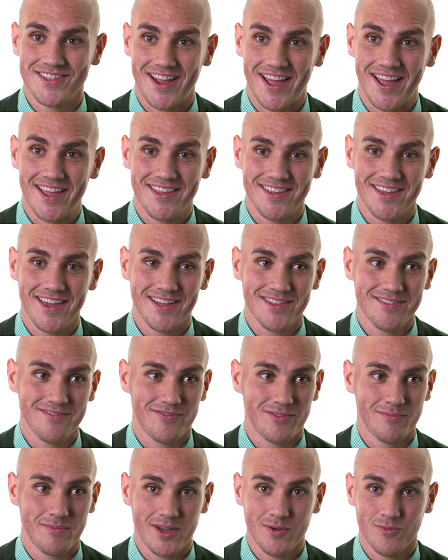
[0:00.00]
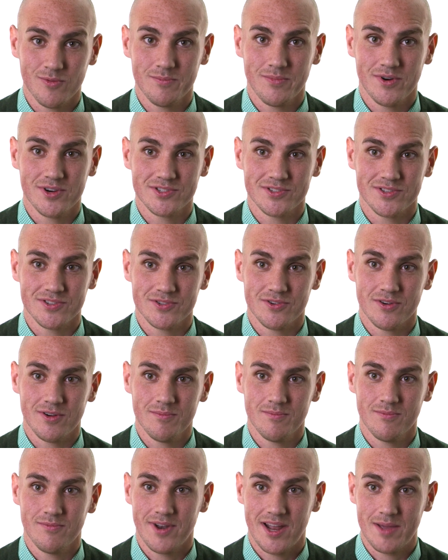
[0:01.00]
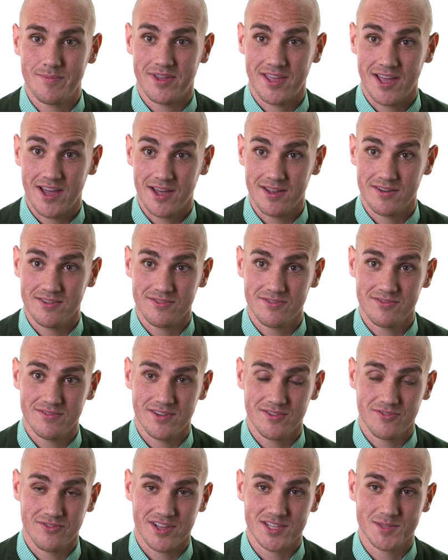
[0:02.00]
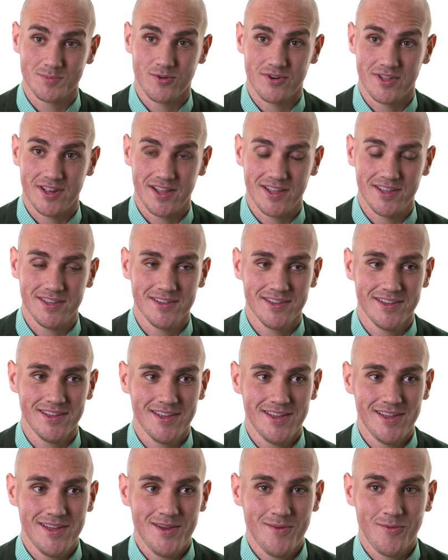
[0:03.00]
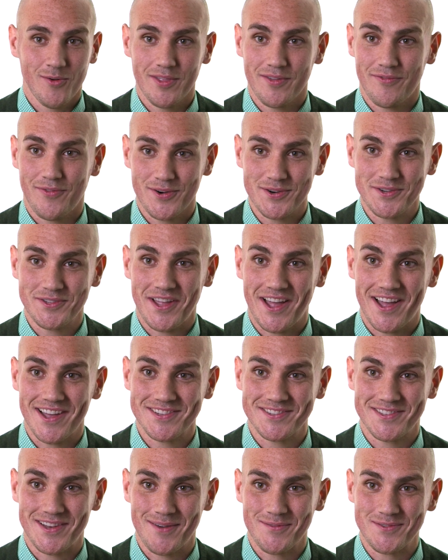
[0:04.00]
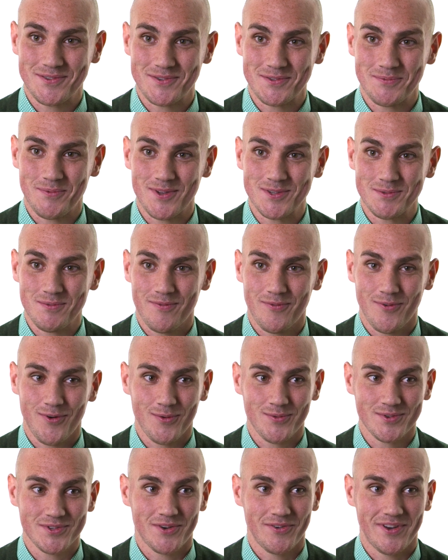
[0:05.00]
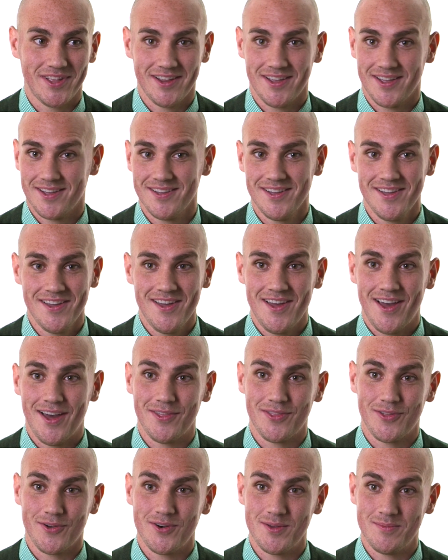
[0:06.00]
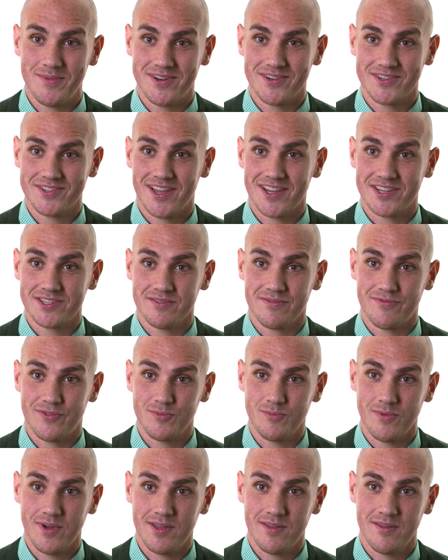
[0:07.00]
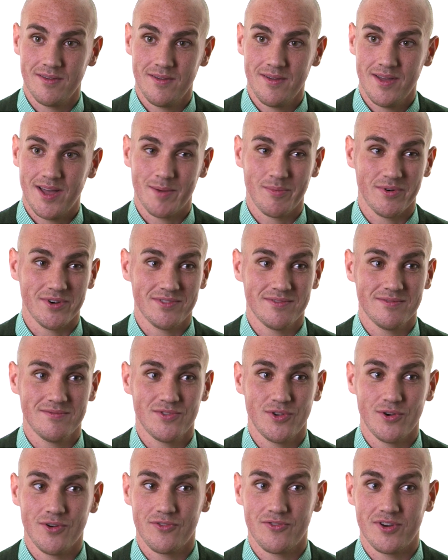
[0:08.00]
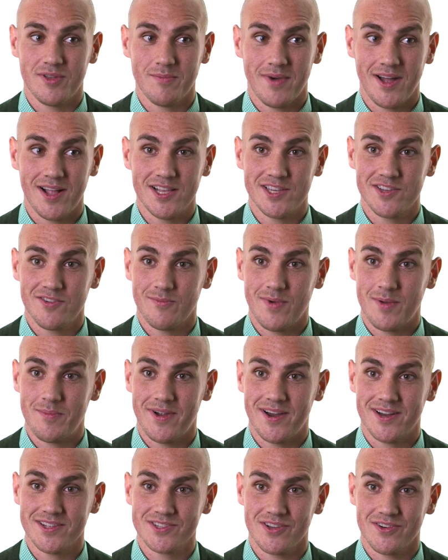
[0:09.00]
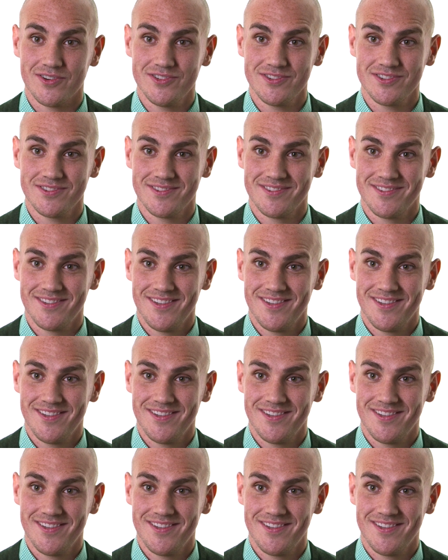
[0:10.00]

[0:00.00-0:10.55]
that I get from my own personal job. When I began in transport, and one of the first tasks that I was responsible for was creating a 30-metre section of footway about 2 or 3 miles from my parents' house.